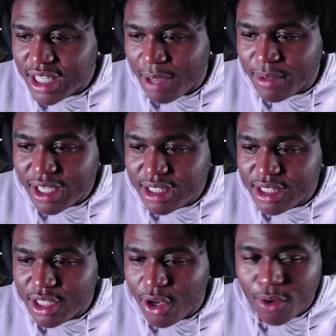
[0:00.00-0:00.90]
I'm guessing
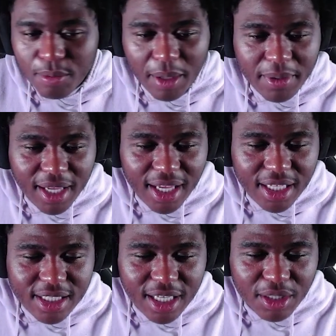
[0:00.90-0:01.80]
so. Maybe that
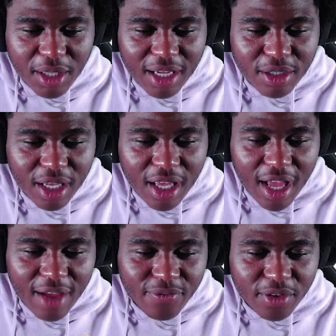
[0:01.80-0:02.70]
is.
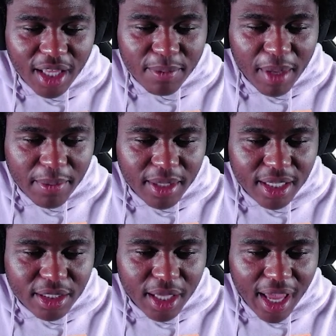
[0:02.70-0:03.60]
I feel like maybe
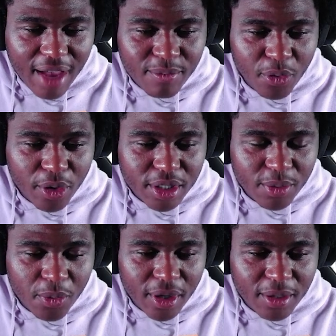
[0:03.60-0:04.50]
they have more than
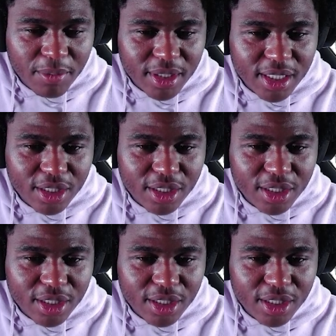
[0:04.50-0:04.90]
one ability.